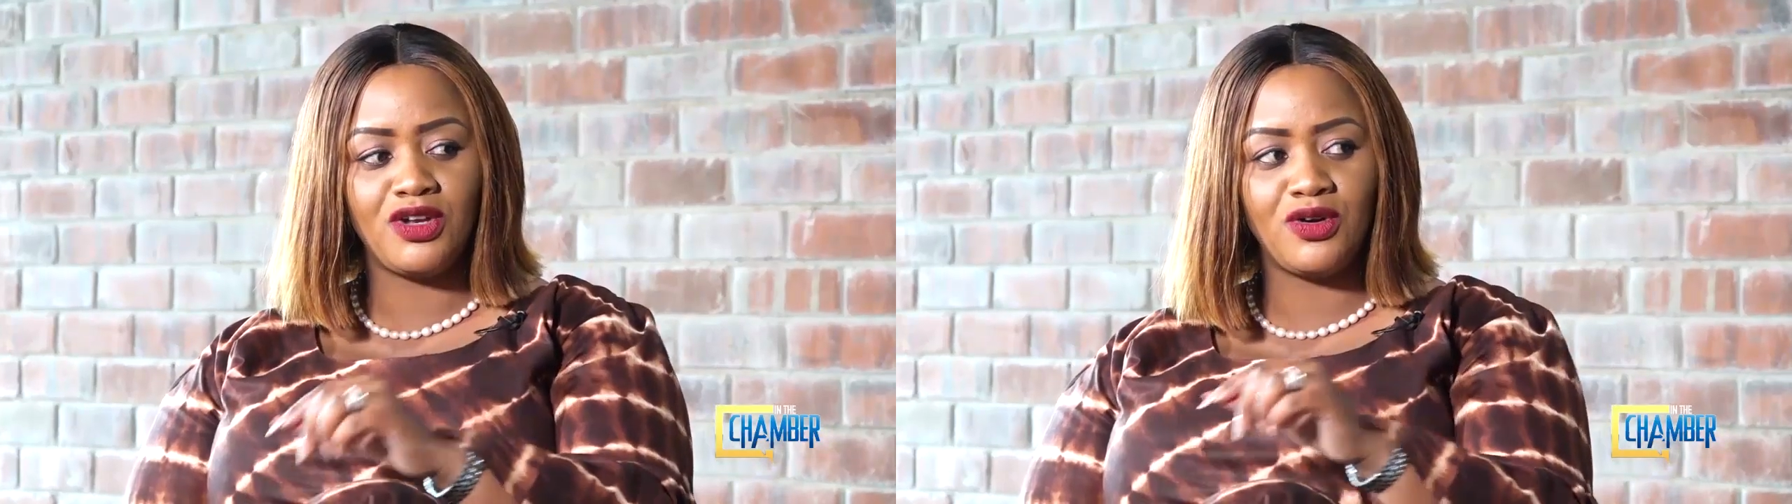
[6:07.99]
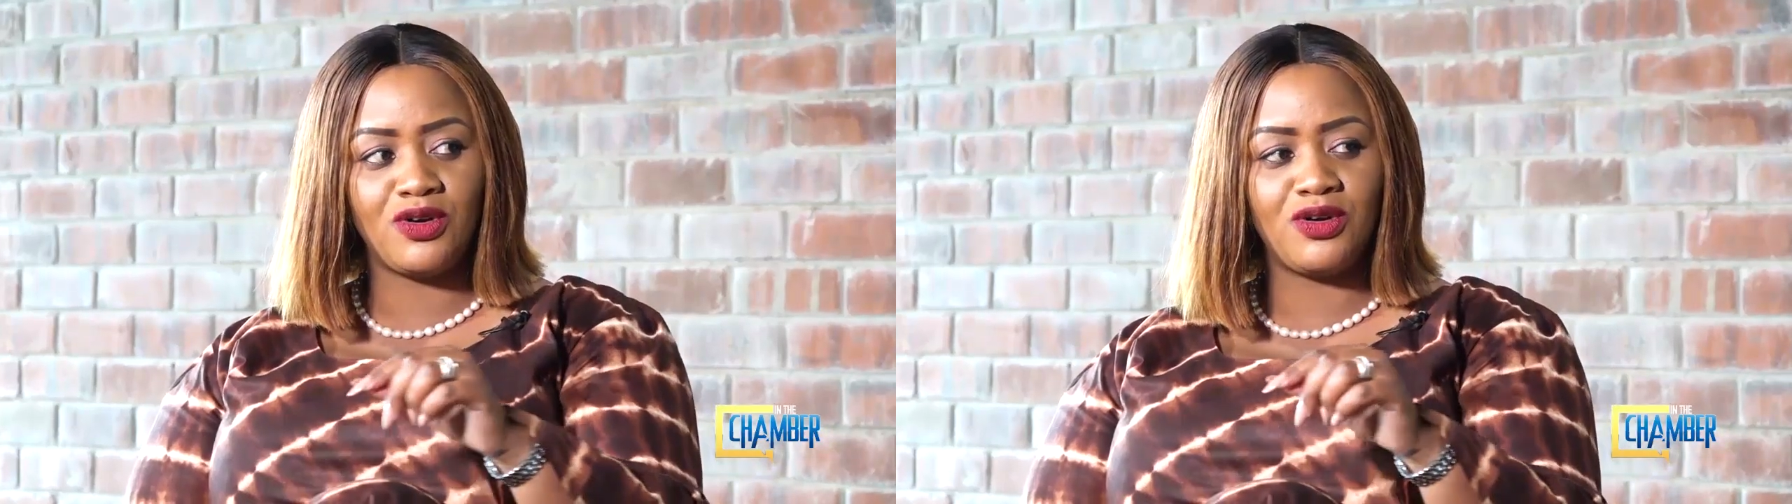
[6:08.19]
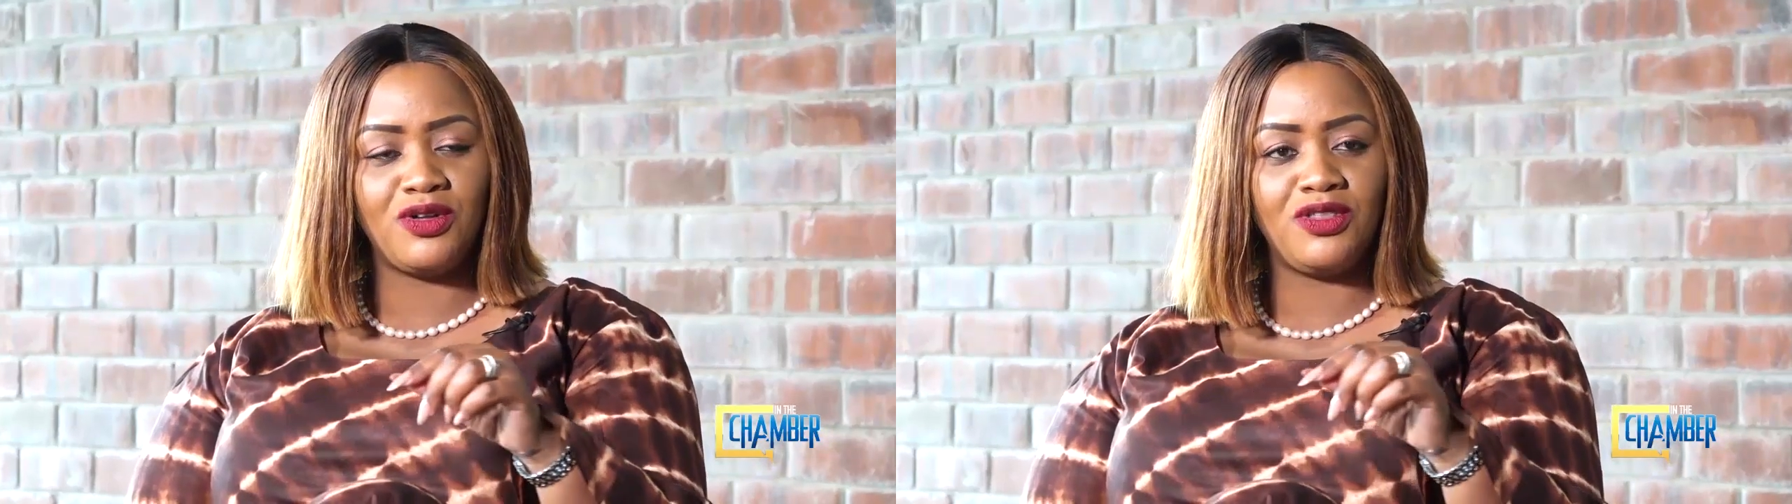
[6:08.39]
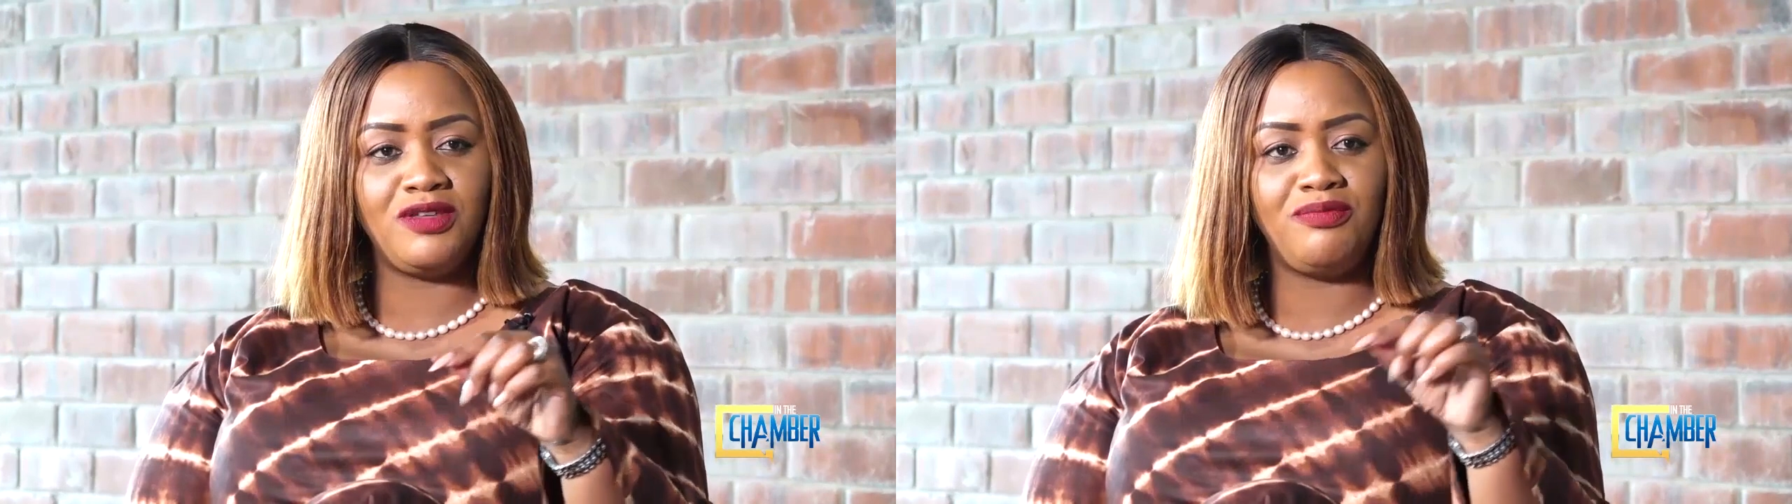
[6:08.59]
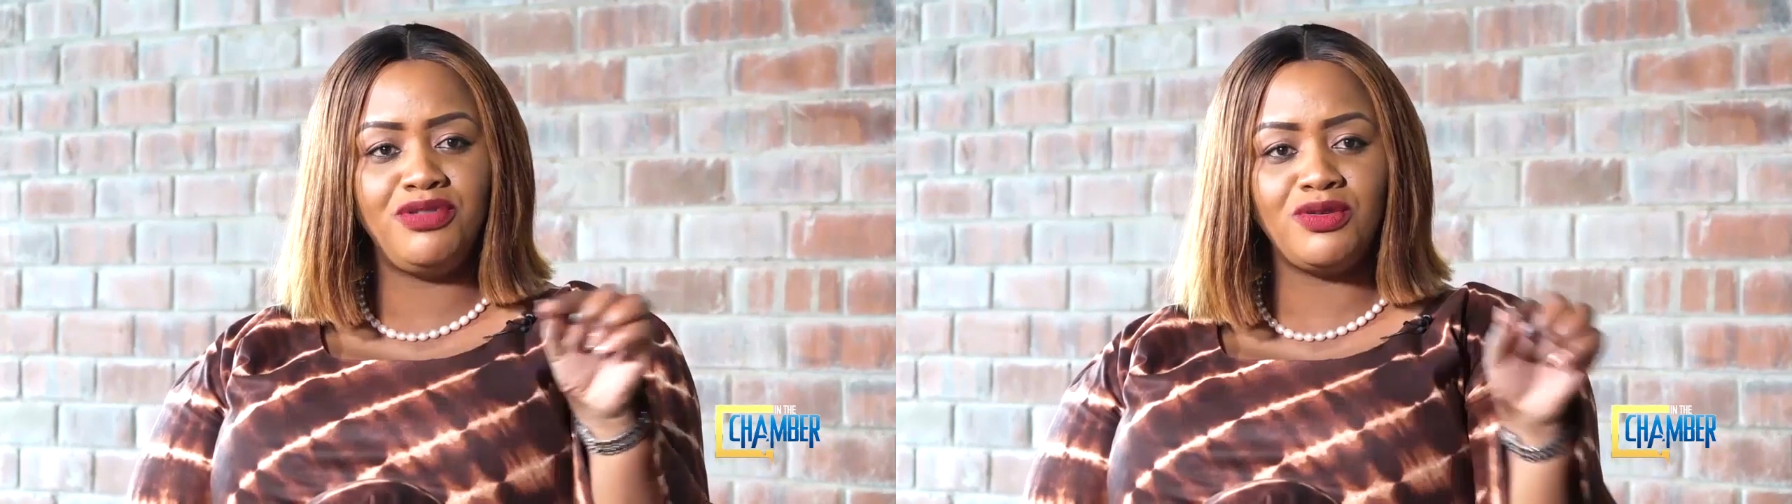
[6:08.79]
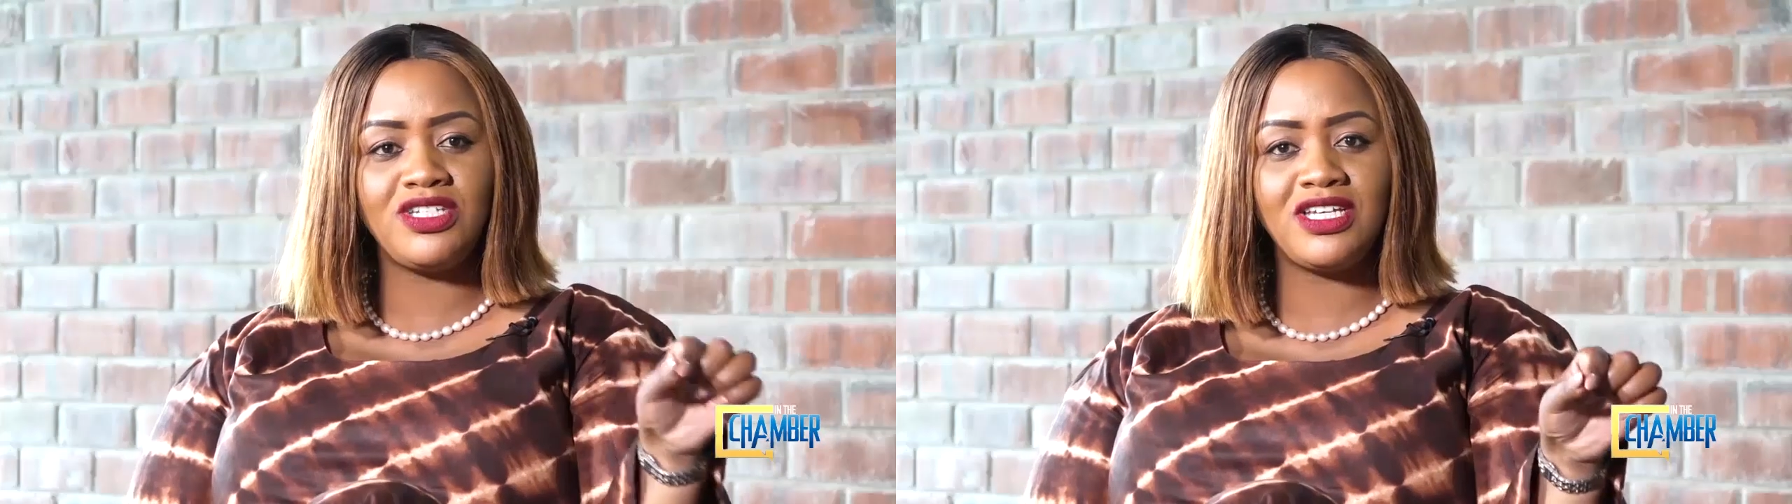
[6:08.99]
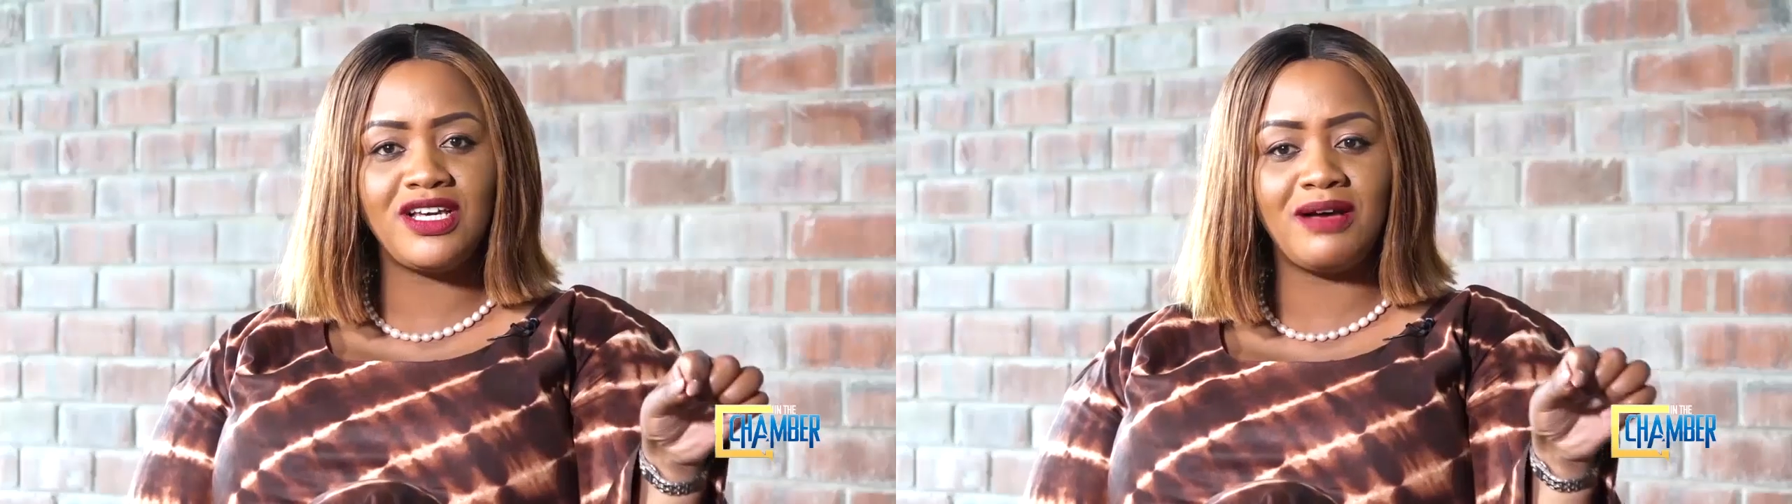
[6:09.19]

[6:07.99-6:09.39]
You know, the beauty